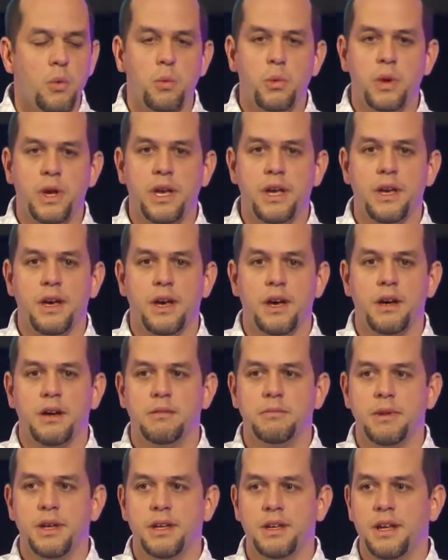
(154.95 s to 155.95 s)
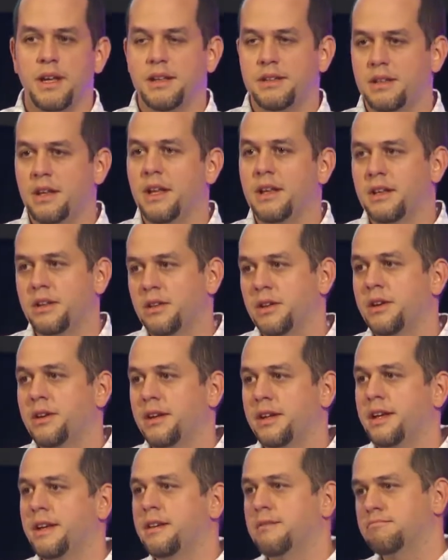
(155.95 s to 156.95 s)
we, uh, it, it, it,
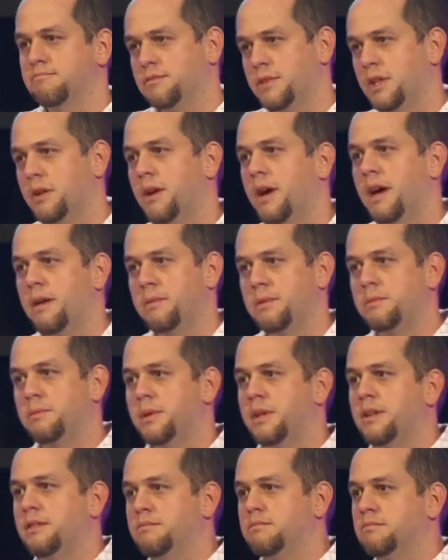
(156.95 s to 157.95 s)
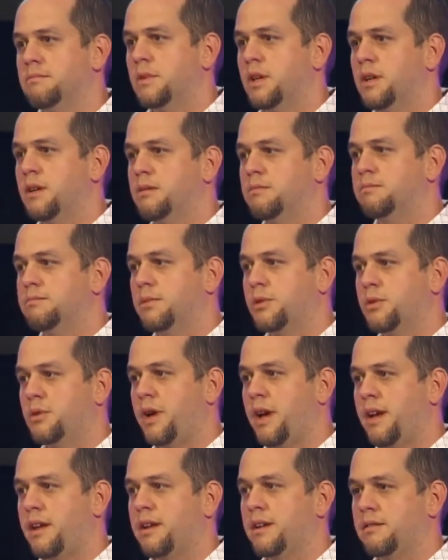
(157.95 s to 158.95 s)
clearly, you know, having been uh,
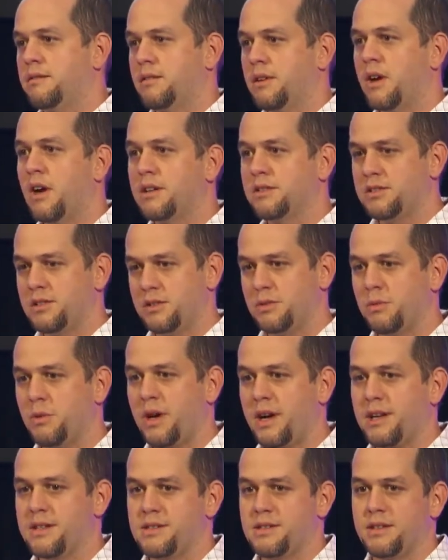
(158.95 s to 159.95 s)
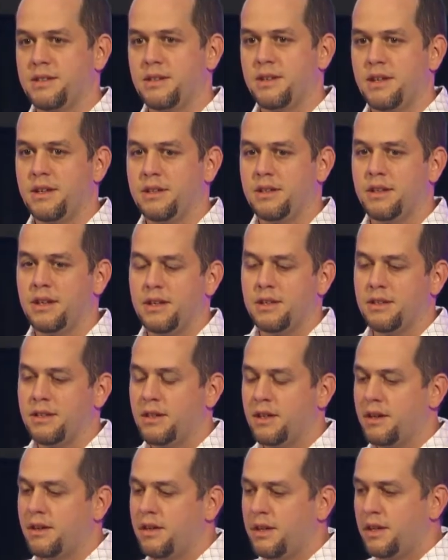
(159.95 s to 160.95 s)
created content-wise and, and, and
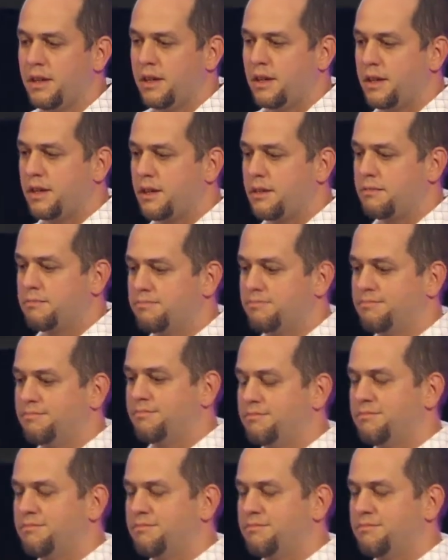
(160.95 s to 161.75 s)
uh, um,